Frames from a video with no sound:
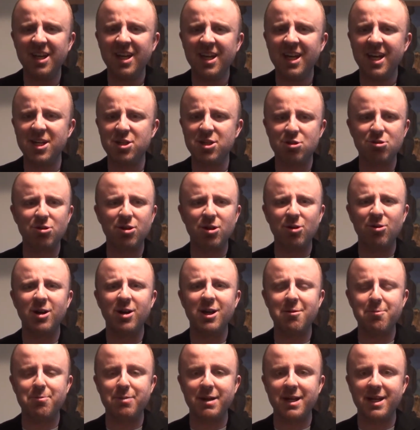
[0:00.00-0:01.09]
It should only
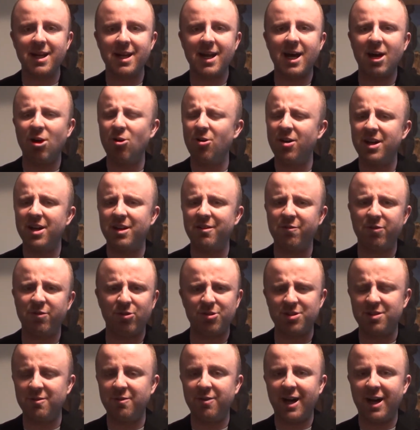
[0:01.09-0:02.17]
have been an hour and
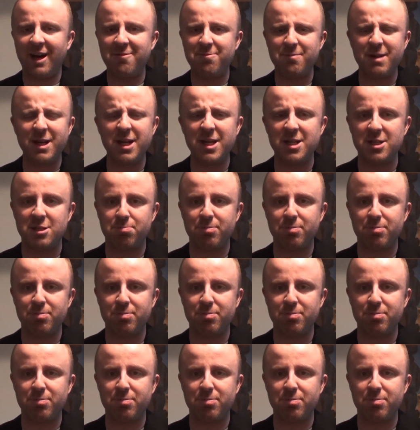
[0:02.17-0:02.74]
45 minutes,